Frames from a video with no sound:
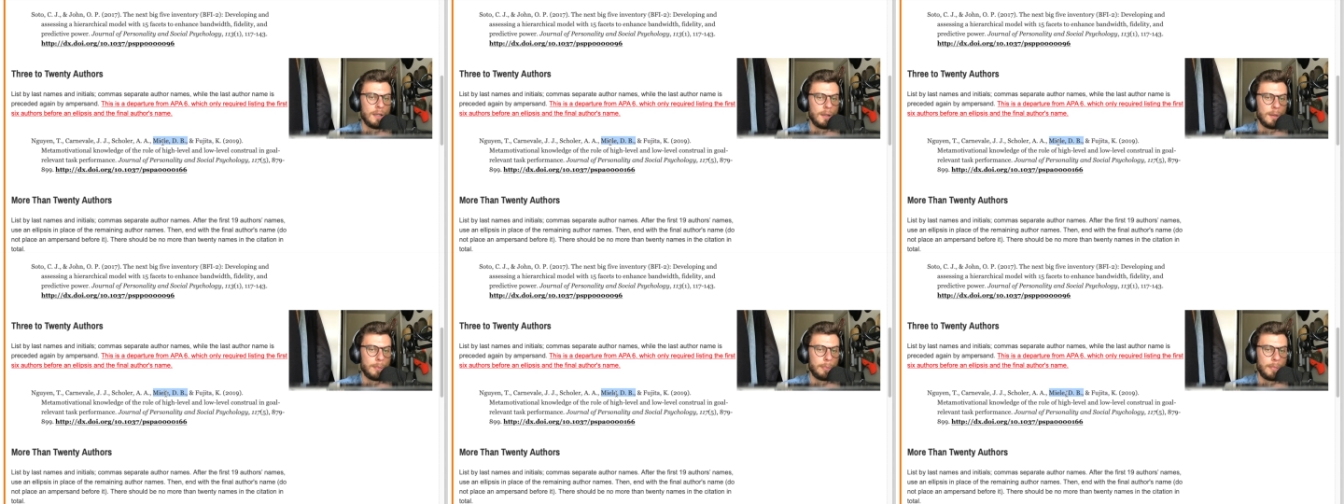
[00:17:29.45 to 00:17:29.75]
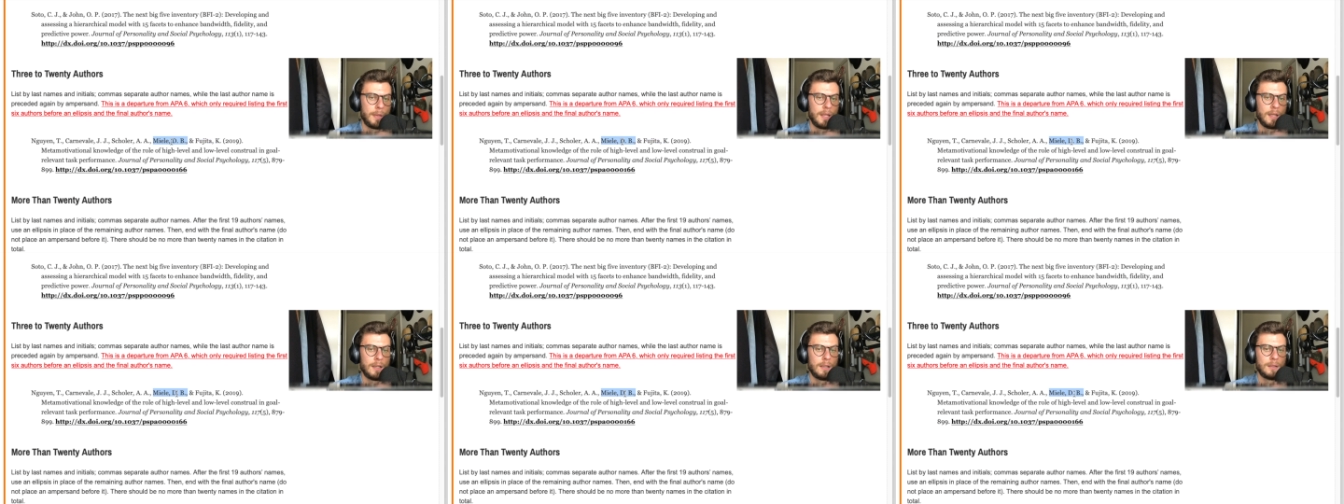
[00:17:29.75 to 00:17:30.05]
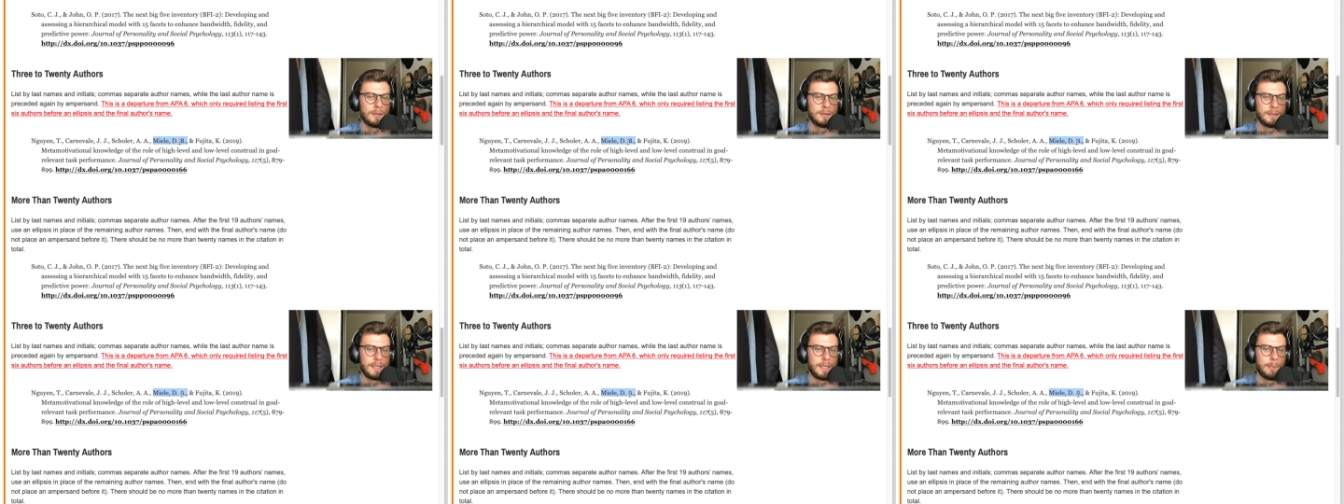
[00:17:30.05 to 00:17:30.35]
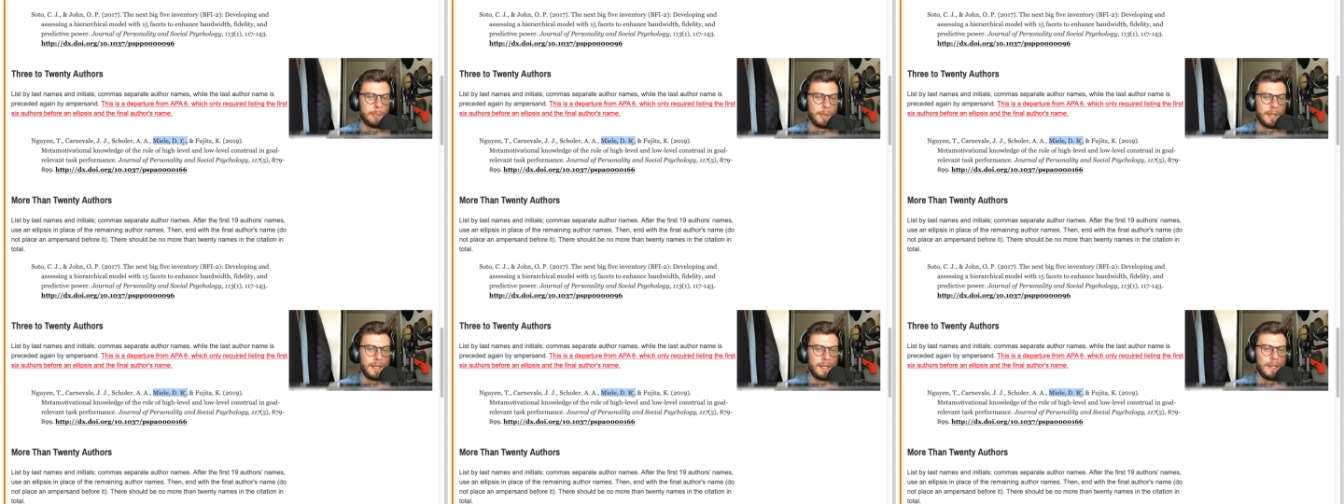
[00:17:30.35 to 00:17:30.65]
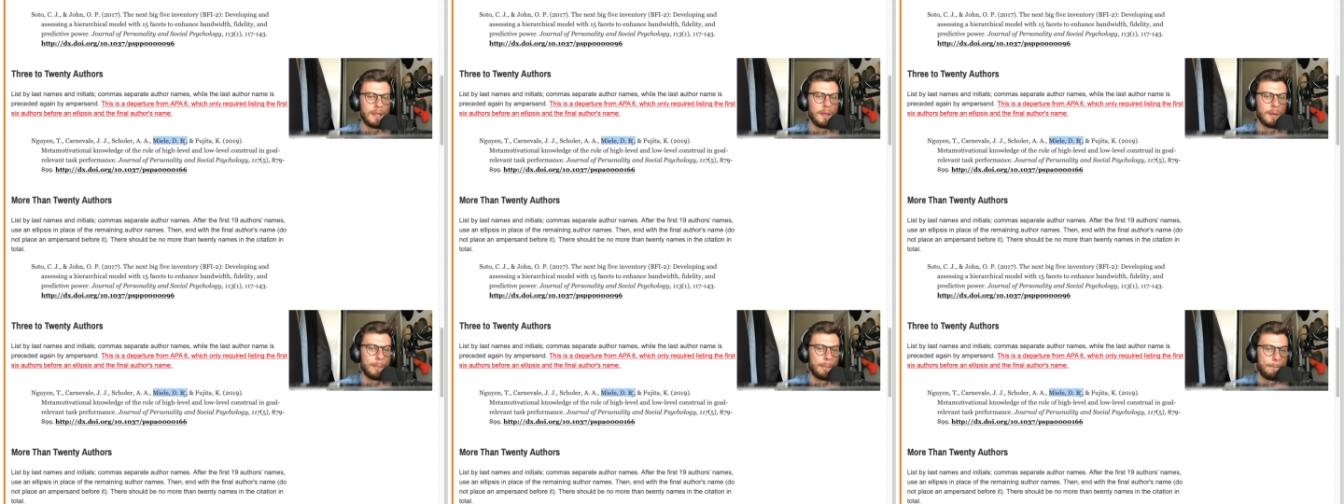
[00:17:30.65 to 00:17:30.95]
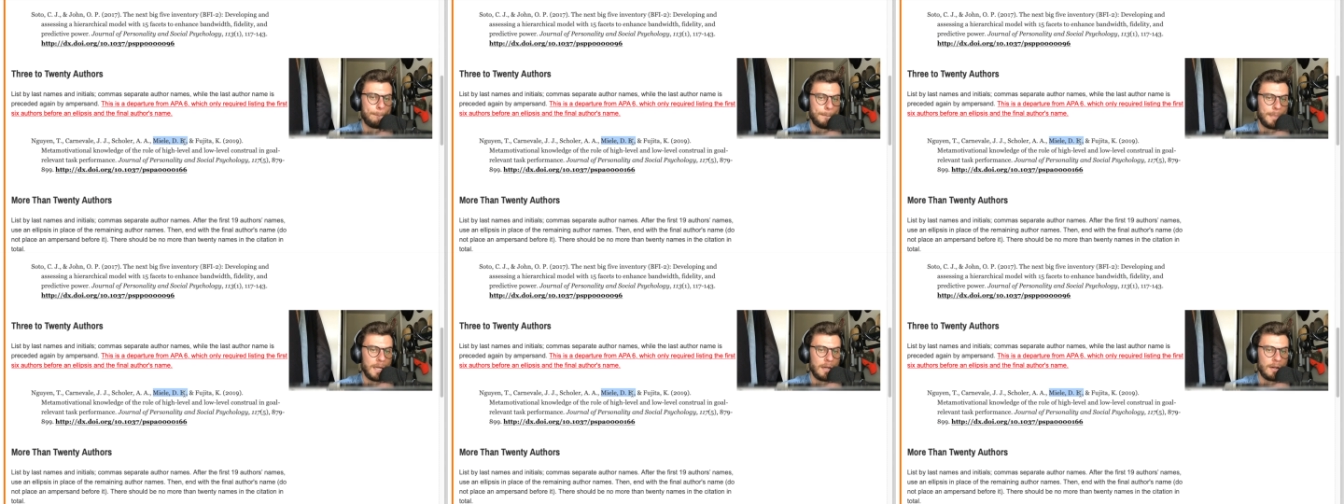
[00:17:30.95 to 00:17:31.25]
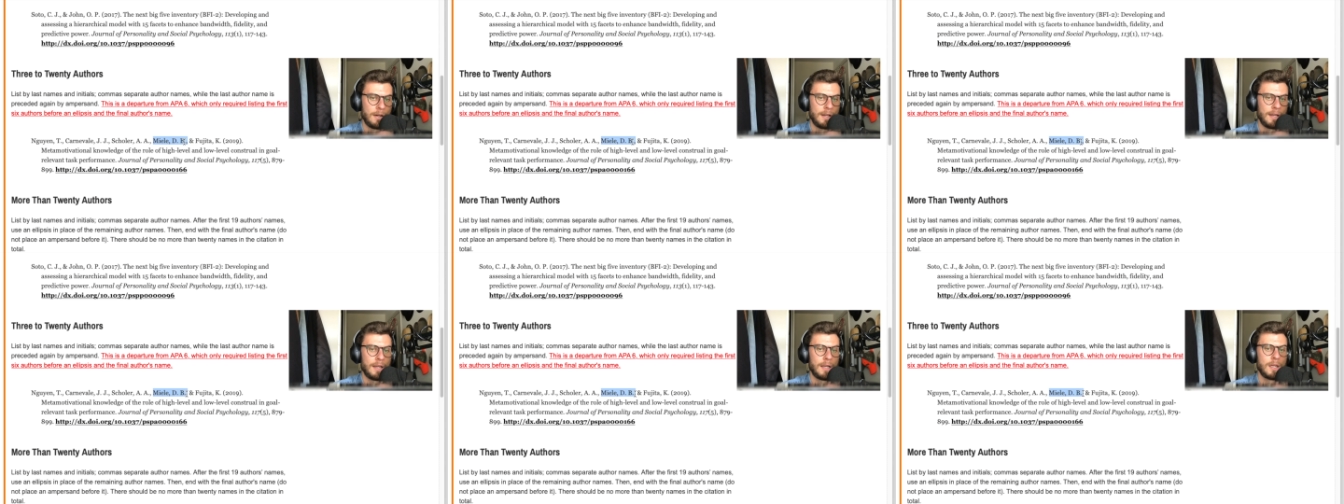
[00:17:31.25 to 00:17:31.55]
Miel, DB,
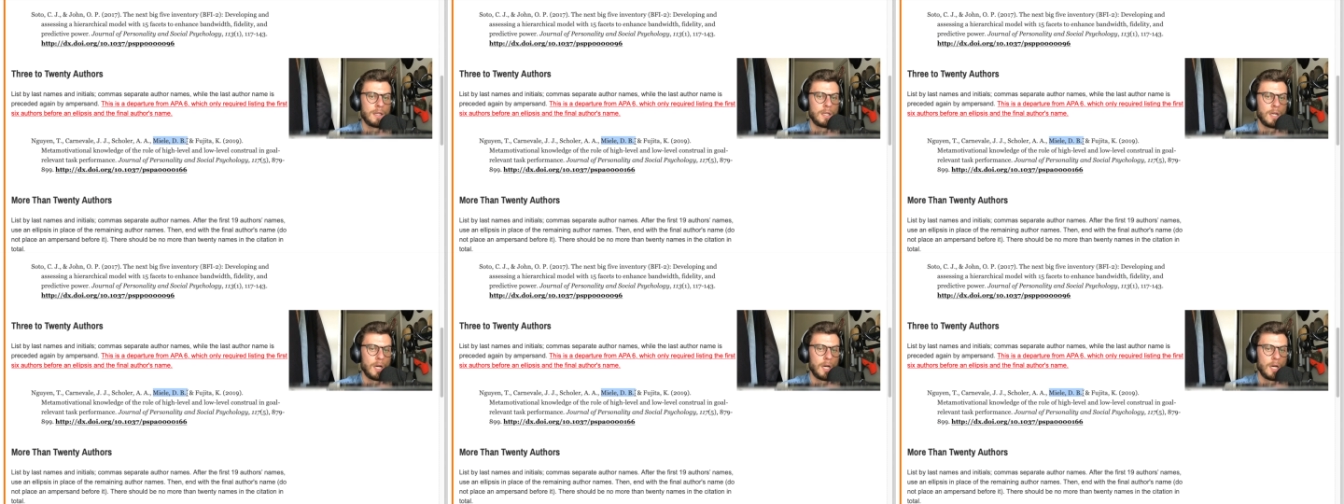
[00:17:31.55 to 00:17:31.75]
period,